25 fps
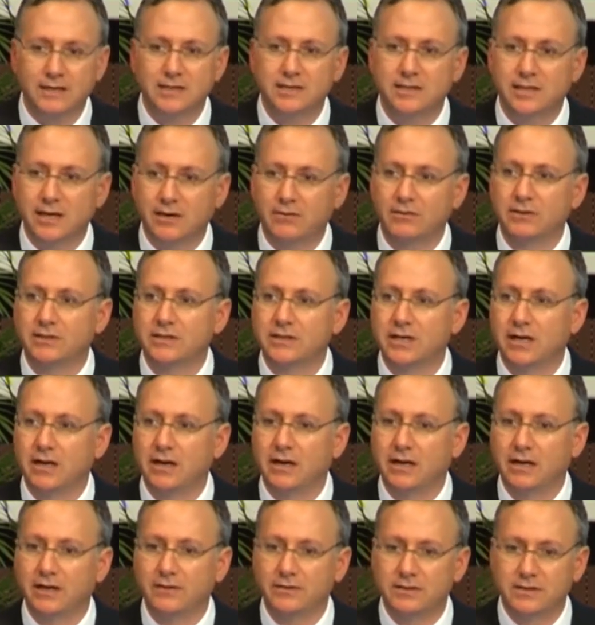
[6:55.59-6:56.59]

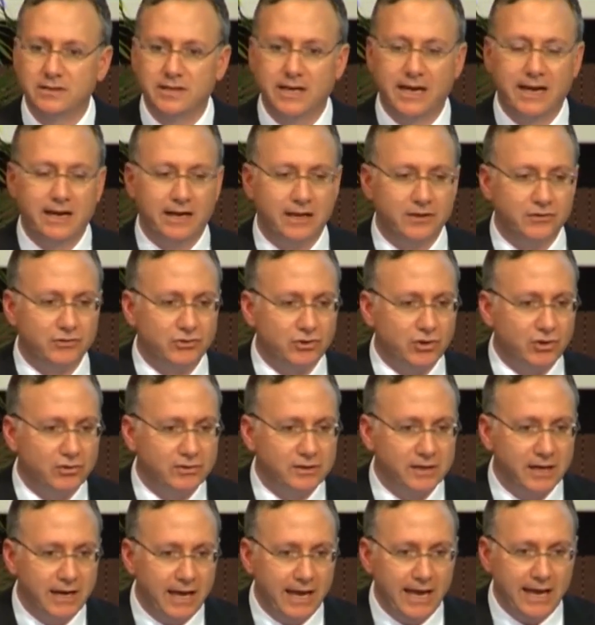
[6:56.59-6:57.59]
Secretary of State has
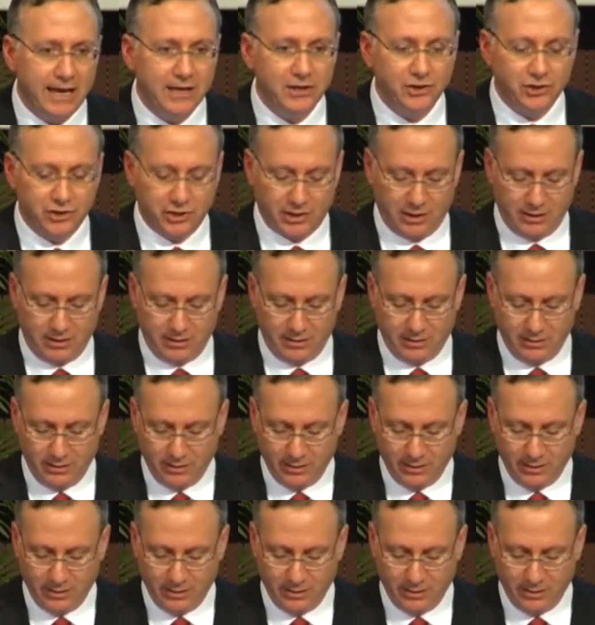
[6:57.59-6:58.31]
chosen Asia